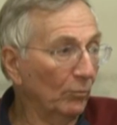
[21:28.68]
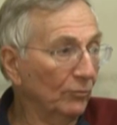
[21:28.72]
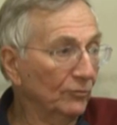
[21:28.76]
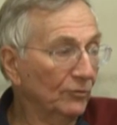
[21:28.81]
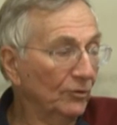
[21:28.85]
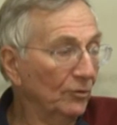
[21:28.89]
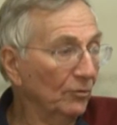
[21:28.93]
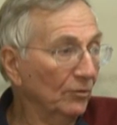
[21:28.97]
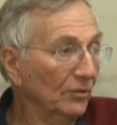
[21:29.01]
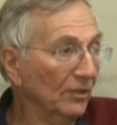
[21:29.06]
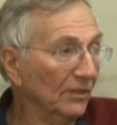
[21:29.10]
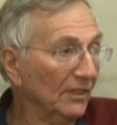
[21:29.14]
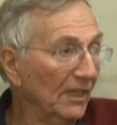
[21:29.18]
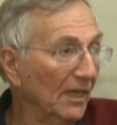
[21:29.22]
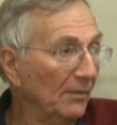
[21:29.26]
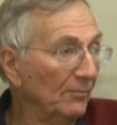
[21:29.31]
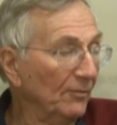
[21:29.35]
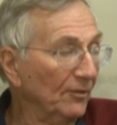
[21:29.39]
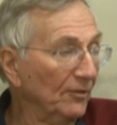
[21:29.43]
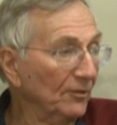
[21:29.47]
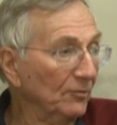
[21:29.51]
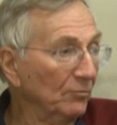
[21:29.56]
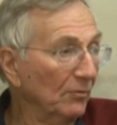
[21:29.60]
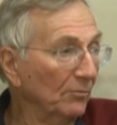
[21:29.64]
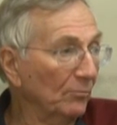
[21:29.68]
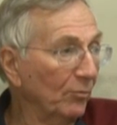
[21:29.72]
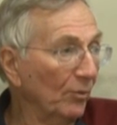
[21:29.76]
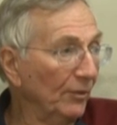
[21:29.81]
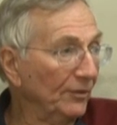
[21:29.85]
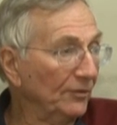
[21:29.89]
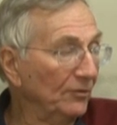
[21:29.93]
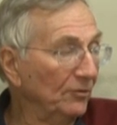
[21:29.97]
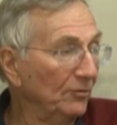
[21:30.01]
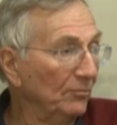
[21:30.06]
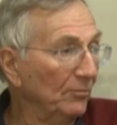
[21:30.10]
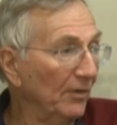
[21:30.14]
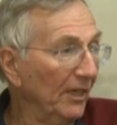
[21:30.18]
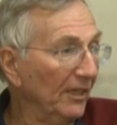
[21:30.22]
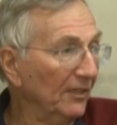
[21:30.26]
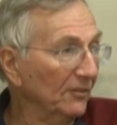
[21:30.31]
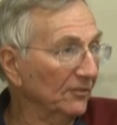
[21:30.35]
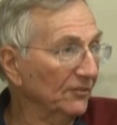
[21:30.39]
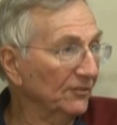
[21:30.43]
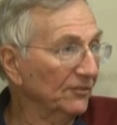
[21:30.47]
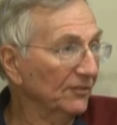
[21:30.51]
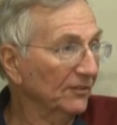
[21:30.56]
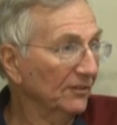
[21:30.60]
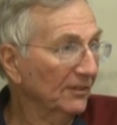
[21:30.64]
2 kilometers, 1.2
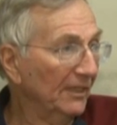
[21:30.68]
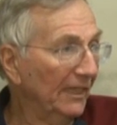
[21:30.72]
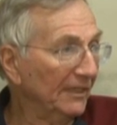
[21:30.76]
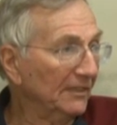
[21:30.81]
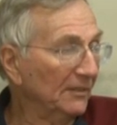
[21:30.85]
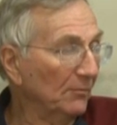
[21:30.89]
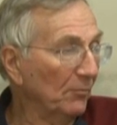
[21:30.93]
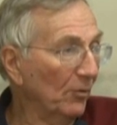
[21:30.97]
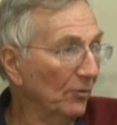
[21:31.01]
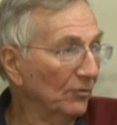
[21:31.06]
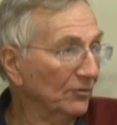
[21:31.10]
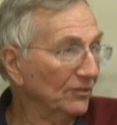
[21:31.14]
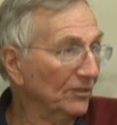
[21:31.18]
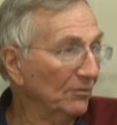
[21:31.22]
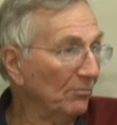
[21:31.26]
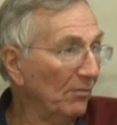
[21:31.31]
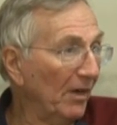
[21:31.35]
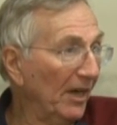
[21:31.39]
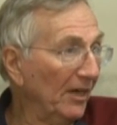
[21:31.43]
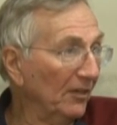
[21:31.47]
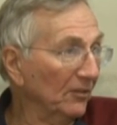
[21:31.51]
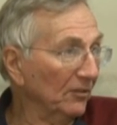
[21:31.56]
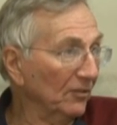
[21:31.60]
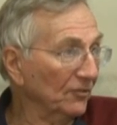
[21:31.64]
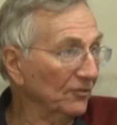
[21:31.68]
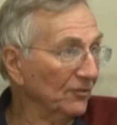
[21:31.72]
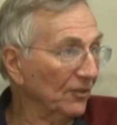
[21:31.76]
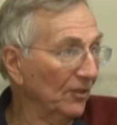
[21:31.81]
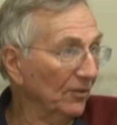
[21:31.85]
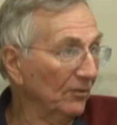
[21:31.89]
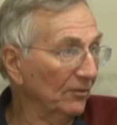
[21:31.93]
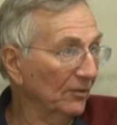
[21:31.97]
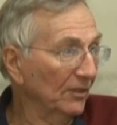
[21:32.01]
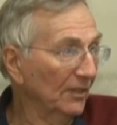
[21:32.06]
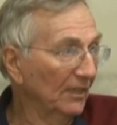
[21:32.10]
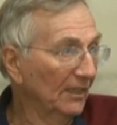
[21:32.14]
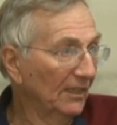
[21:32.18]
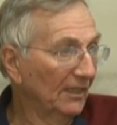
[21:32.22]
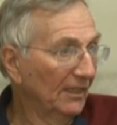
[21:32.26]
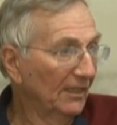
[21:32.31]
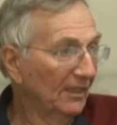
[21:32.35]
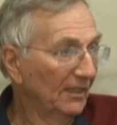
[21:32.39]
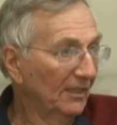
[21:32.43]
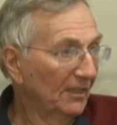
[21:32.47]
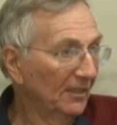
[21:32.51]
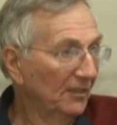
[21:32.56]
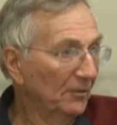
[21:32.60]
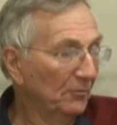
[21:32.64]
miles at the most, a mile or so,
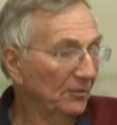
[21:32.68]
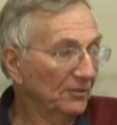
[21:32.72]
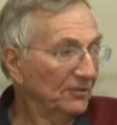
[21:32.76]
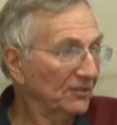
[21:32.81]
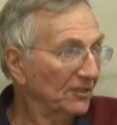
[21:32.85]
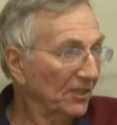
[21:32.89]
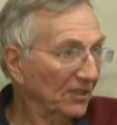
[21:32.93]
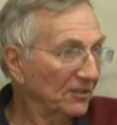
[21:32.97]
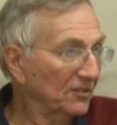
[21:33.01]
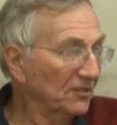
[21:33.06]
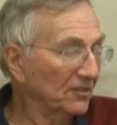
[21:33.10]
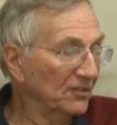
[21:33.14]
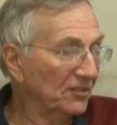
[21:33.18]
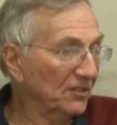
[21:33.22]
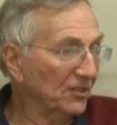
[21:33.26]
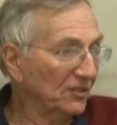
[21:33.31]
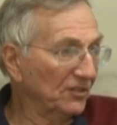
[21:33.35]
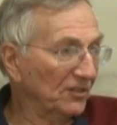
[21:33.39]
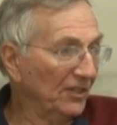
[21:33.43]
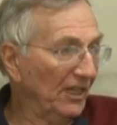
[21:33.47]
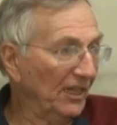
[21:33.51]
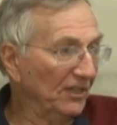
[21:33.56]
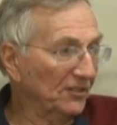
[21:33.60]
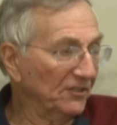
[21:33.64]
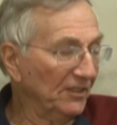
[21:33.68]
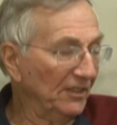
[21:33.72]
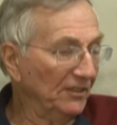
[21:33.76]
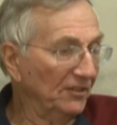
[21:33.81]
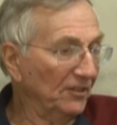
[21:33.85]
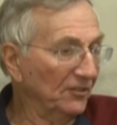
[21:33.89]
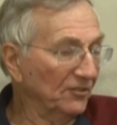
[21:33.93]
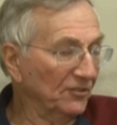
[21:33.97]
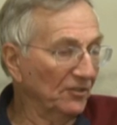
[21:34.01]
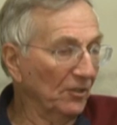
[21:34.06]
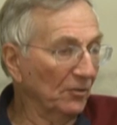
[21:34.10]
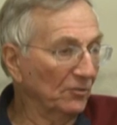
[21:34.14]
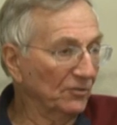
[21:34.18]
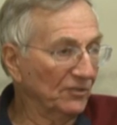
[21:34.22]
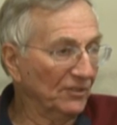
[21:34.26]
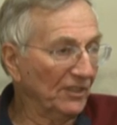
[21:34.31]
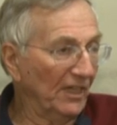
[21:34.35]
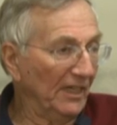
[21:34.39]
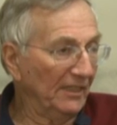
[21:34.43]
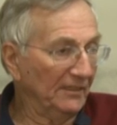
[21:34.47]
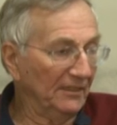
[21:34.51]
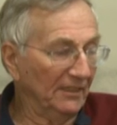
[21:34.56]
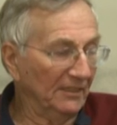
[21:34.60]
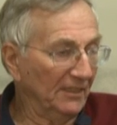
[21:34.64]
which doesn't suggest, and there's no
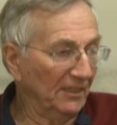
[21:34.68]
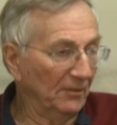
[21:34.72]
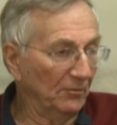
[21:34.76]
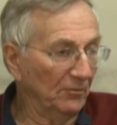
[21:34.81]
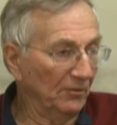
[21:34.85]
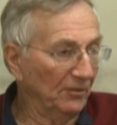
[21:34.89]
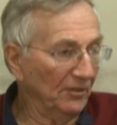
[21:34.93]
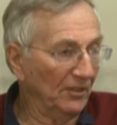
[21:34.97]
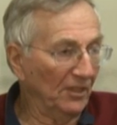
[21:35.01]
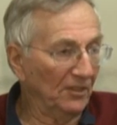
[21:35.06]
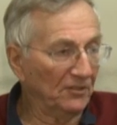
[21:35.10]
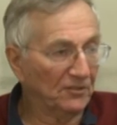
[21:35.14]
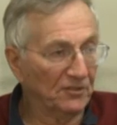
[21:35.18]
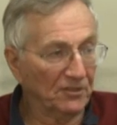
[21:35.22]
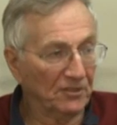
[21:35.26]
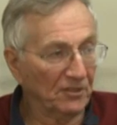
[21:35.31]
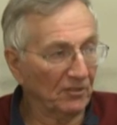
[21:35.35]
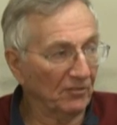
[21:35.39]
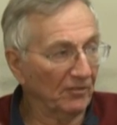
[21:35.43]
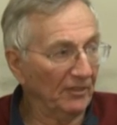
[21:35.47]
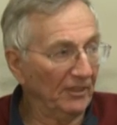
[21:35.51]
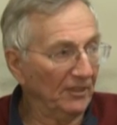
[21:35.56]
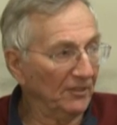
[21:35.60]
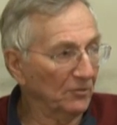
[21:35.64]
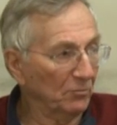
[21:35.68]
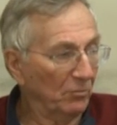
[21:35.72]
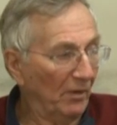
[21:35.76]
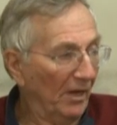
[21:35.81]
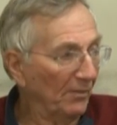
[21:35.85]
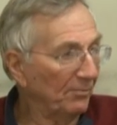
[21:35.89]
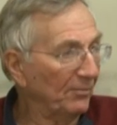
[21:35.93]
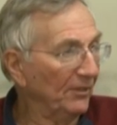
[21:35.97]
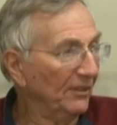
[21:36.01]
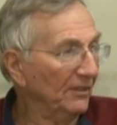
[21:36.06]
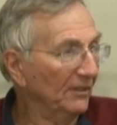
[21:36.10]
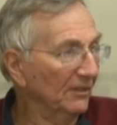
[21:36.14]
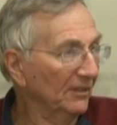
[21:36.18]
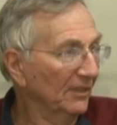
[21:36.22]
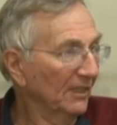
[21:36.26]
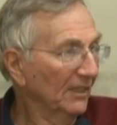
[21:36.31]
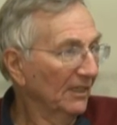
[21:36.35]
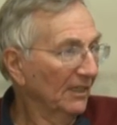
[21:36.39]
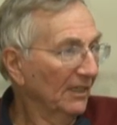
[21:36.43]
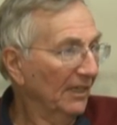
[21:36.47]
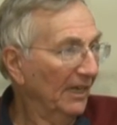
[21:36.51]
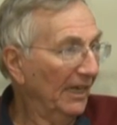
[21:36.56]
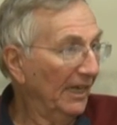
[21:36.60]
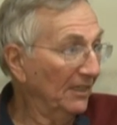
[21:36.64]
sign that they were a serious weapon,
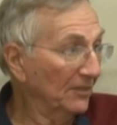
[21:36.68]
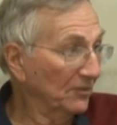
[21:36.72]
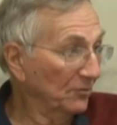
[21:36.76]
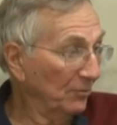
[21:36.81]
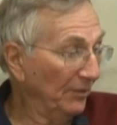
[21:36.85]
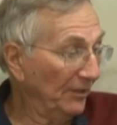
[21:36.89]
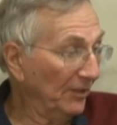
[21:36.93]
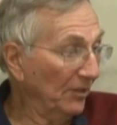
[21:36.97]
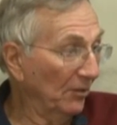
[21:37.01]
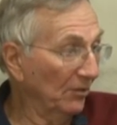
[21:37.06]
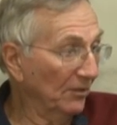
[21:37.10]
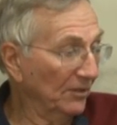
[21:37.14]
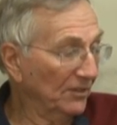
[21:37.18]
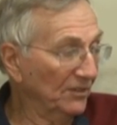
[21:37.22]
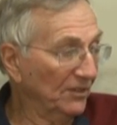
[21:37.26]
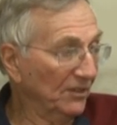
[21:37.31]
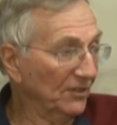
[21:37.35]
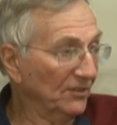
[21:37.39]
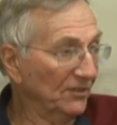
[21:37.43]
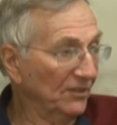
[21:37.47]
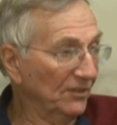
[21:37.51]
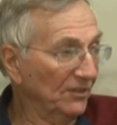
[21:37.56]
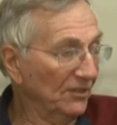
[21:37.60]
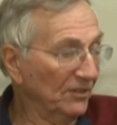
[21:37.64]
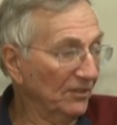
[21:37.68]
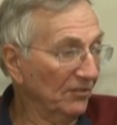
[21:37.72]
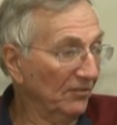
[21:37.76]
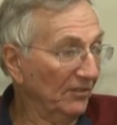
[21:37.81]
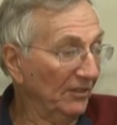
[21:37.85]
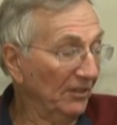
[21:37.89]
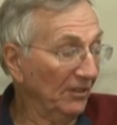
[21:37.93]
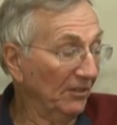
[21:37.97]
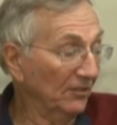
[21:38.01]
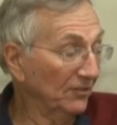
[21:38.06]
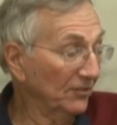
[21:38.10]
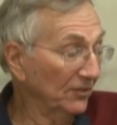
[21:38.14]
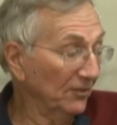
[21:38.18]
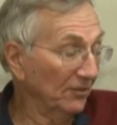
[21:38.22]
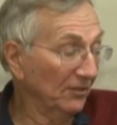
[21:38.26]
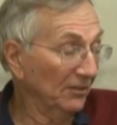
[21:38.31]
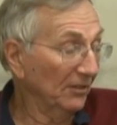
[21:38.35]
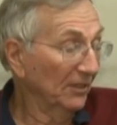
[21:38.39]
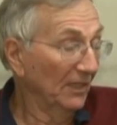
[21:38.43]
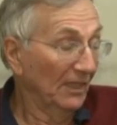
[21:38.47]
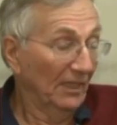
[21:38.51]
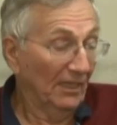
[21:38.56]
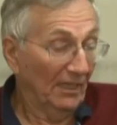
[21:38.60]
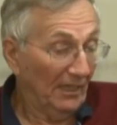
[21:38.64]
as we know exists in the Syrian arsenal."
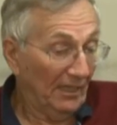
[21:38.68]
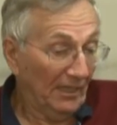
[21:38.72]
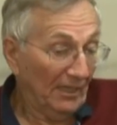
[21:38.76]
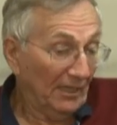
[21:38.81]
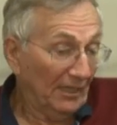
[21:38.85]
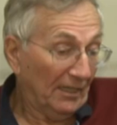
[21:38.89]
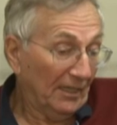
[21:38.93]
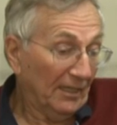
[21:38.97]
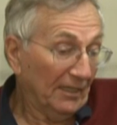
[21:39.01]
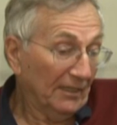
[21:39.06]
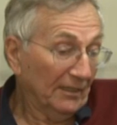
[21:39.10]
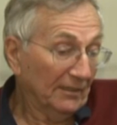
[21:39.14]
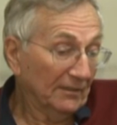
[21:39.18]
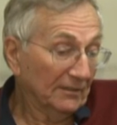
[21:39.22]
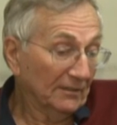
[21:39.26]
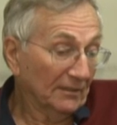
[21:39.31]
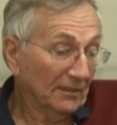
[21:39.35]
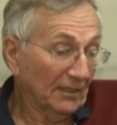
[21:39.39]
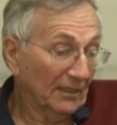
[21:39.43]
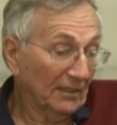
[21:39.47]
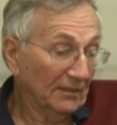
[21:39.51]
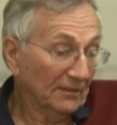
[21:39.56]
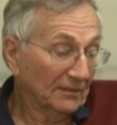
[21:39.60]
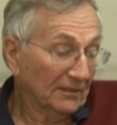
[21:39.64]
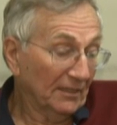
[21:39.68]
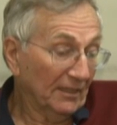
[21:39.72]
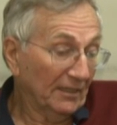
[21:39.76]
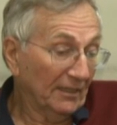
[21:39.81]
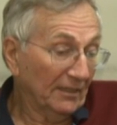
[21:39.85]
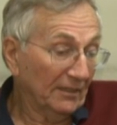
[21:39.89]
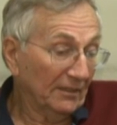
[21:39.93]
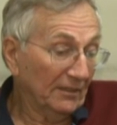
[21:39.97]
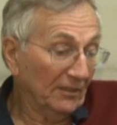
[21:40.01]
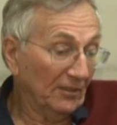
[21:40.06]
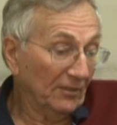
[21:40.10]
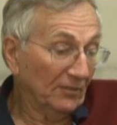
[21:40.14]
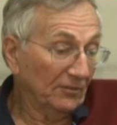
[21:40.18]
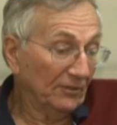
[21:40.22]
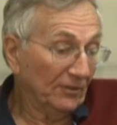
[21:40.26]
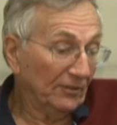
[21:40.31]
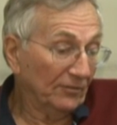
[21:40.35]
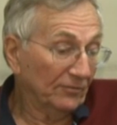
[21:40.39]
I say, you know,